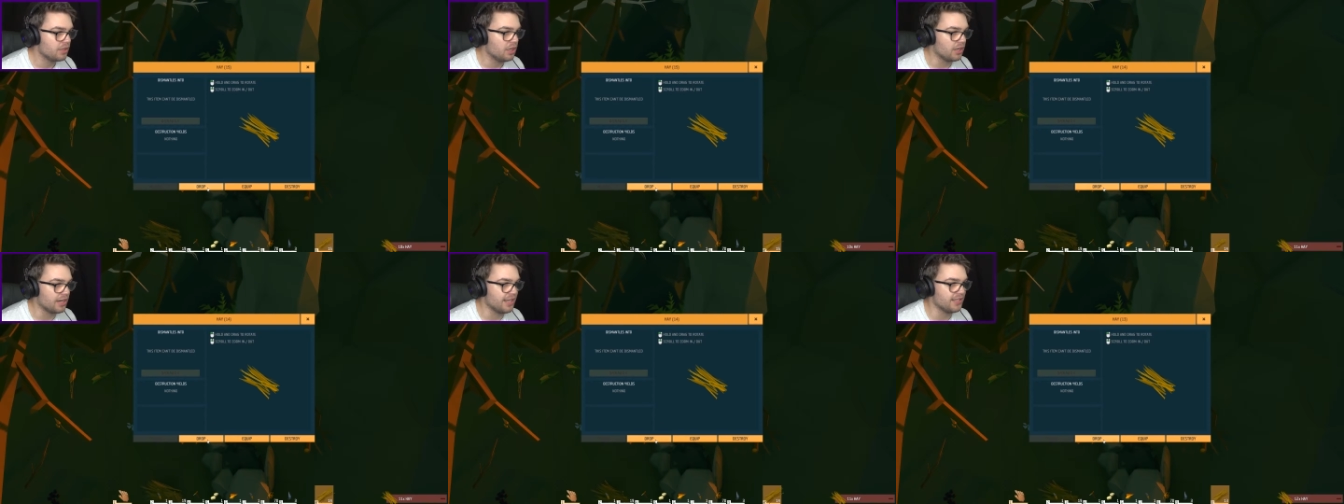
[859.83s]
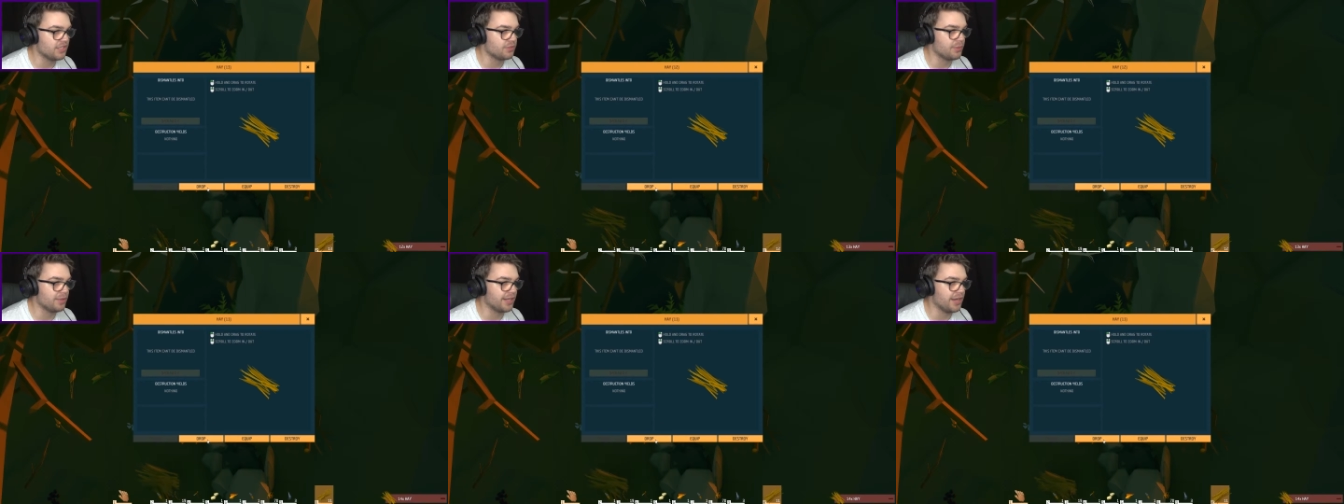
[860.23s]
Okay, this
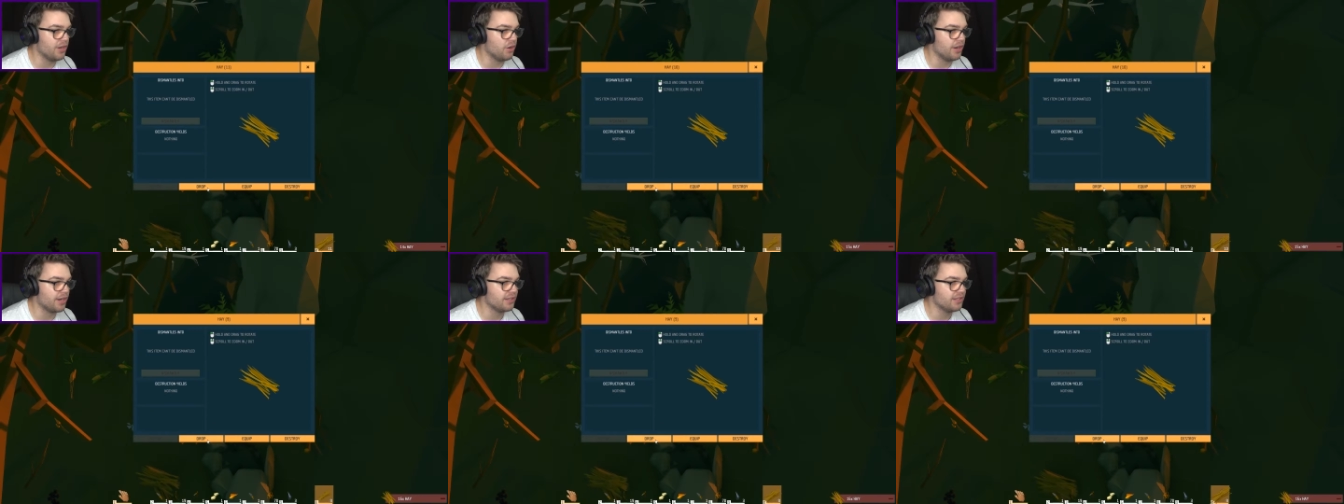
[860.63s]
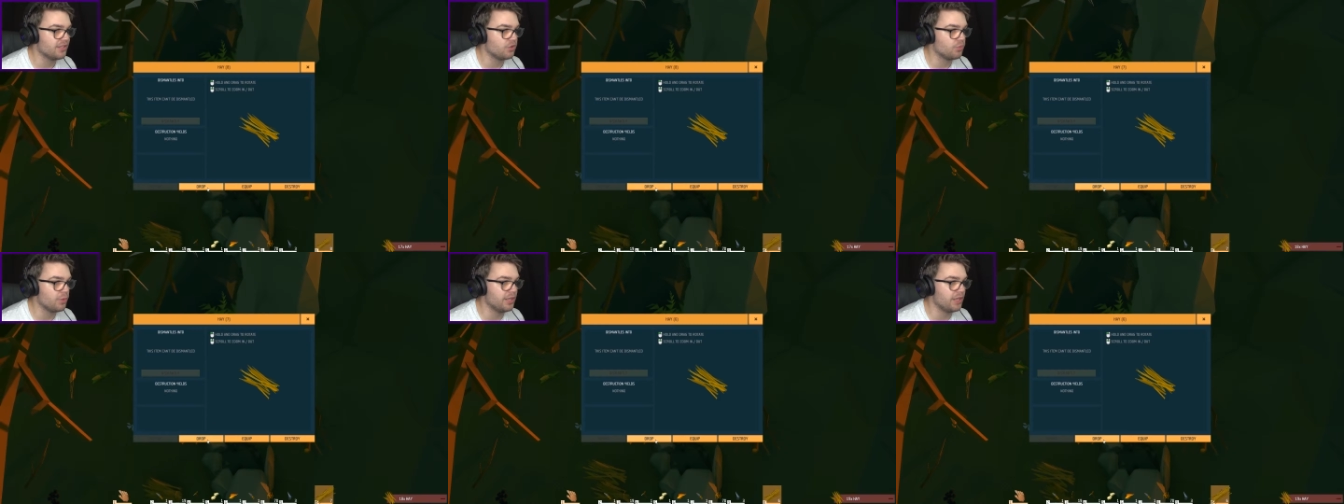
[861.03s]
is really annoying. This
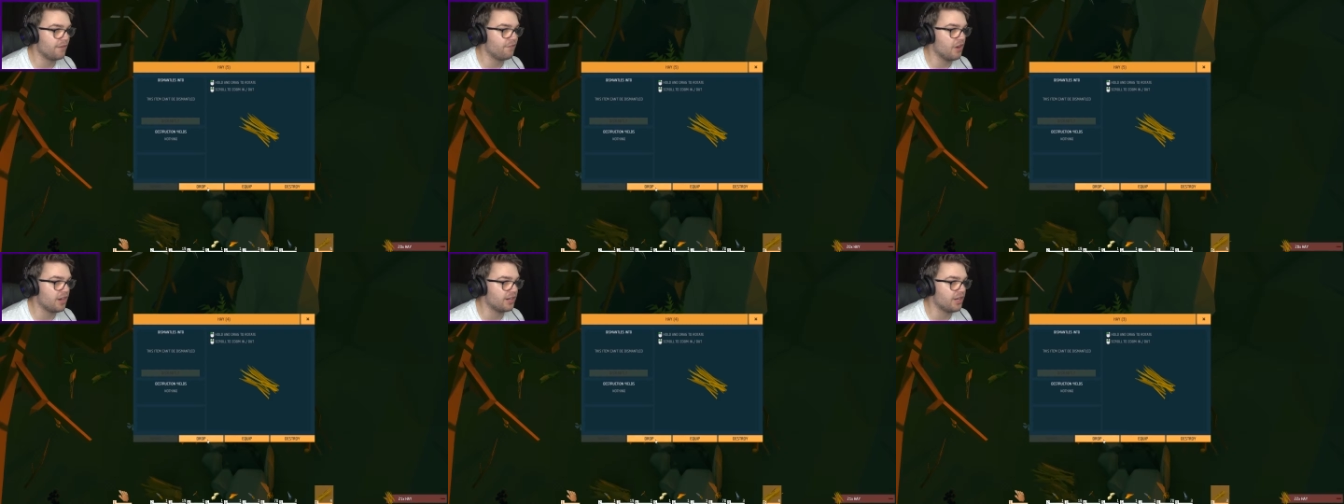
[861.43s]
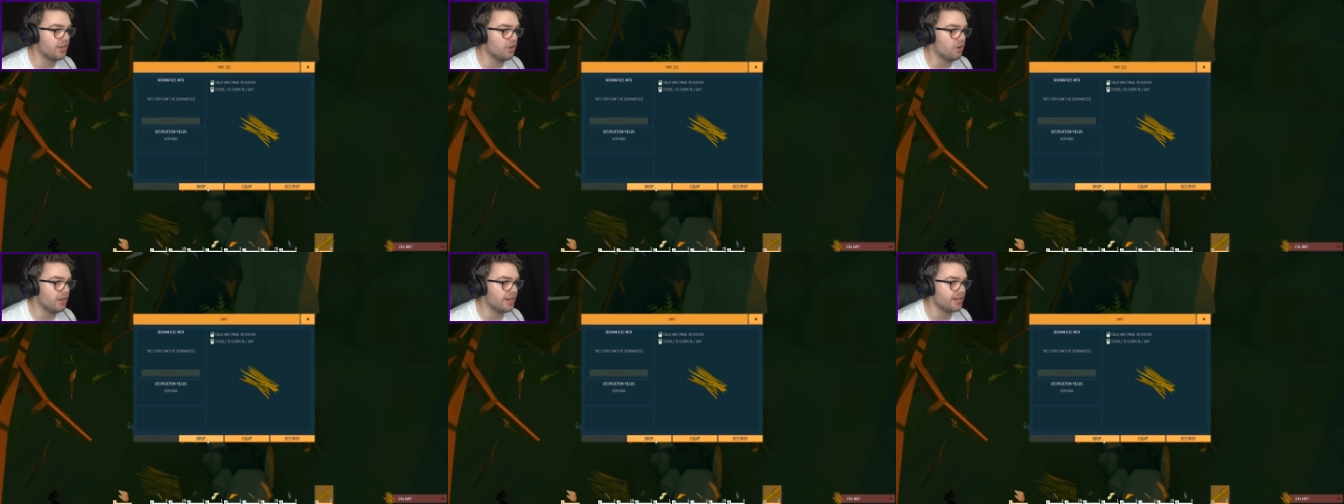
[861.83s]
is really fucking
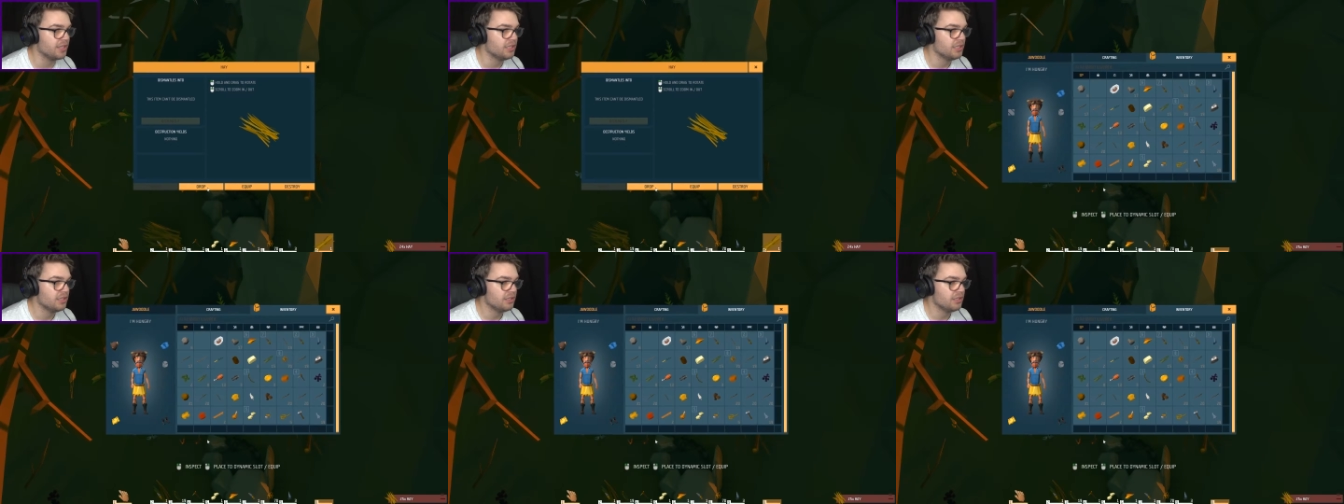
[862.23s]
annoying.